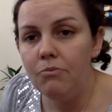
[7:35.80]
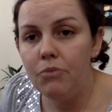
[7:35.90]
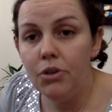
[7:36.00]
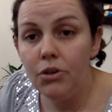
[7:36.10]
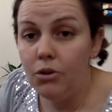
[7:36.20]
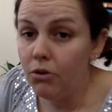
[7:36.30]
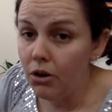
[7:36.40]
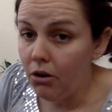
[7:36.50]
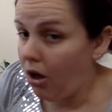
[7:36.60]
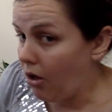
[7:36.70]
You
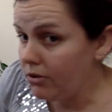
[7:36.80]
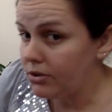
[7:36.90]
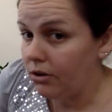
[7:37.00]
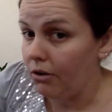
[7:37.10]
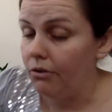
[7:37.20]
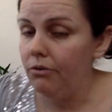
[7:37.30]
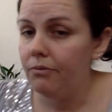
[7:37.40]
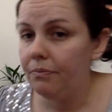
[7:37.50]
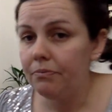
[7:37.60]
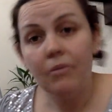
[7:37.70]
could also
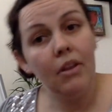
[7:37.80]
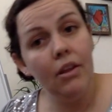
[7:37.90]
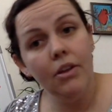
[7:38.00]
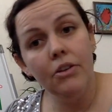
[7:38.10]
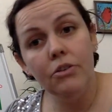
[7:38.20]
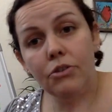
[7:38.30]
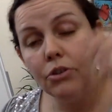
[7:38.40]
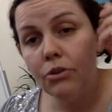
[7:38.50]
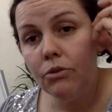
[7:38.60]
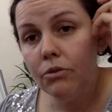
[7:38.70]

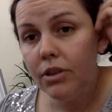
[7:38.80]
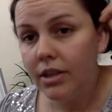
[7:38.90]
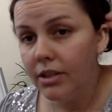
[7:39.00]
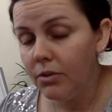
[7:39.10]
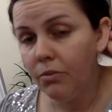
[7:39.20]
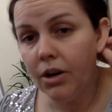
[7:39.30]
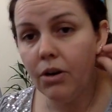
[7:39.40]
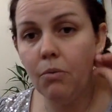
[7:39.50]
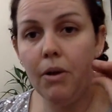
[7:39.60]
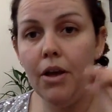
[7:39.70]
do this
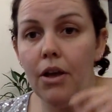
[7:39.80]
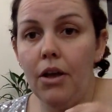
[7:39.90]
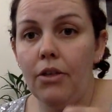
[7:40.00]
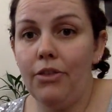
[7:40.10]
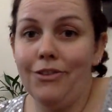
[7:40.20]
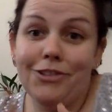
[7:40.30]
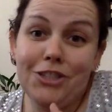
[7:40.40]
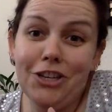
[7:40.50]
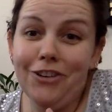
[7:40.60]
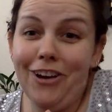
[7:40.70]
work with
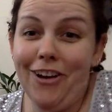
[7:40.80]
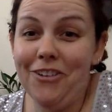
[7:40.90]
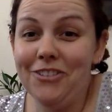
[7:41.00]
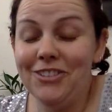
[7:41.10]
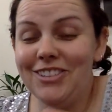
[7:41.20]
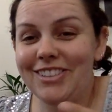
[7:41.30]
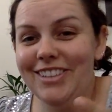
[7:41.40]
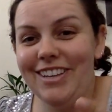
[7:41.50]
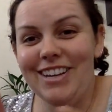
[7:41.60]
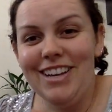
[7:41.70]
Cheerios,
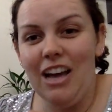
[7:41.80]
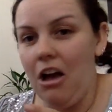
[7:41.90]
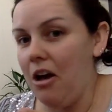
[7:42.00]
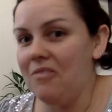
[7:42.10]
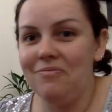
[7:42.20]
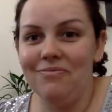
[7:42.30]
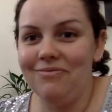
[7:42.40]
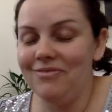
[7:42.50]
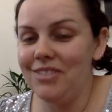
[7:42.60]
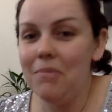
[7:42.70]

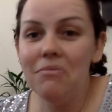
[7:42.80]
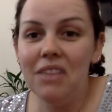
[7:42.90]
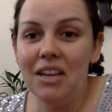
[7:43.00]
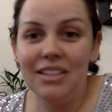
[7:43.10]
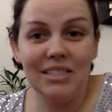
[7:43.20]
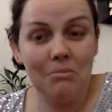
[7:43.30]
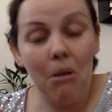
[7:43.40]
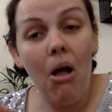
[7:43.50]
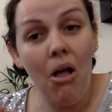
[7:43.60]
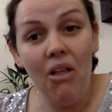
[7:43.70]
something
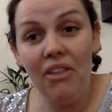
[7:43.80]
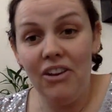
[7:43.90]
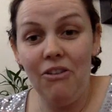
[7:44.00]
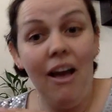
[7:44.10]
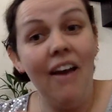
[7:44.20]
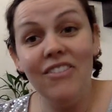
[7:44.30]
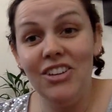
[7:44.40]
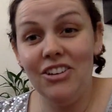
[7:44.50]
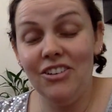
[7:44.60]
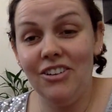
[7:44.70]
small that you have
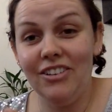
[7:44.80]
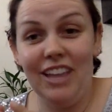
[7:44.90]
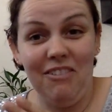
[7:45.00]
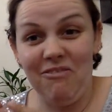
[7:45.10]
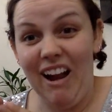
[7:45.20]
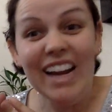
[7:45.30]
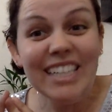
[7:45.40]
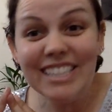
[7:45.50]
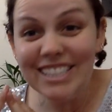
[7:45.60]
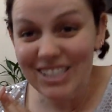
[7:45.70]
in your, like
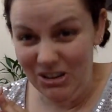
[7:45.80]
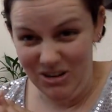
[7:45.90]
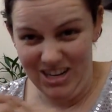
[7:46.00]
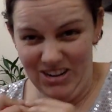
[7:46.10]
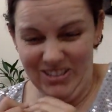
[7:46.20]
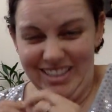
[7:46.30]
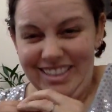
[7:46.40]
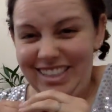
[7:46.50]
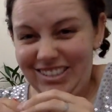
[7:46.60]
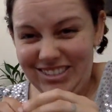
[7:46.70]
rice. You could use
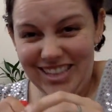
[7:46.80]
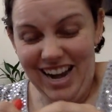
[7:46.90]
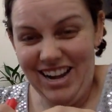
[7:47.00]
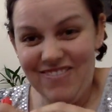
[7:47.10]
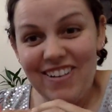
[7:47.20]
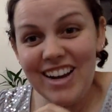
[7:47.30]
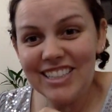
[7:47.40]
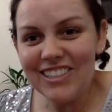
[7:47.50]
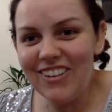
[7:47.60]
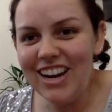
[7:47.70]
little tiny
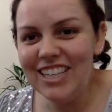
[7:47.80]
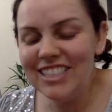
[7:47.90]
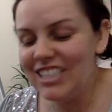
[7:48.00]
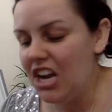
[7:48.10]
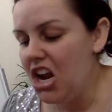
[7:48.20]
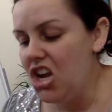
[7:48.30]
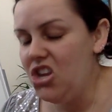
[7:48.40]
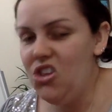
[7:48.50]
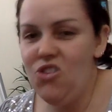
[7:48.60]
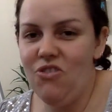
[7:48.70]
rice grains.
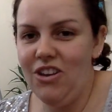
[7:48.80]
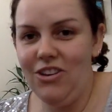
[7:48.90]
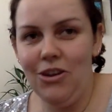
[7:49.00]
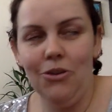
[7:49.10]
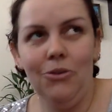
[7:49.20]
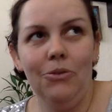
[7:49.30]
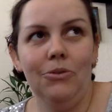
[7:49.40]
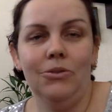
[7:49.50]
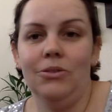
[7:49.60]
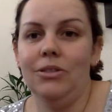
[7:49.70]
You could
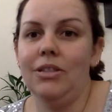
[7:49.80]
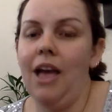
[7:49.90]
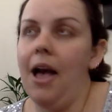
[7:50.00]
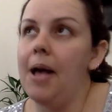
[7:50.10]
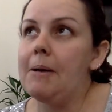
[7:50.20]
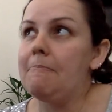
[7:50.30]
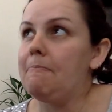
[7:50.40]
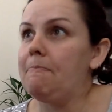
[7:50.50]
use, I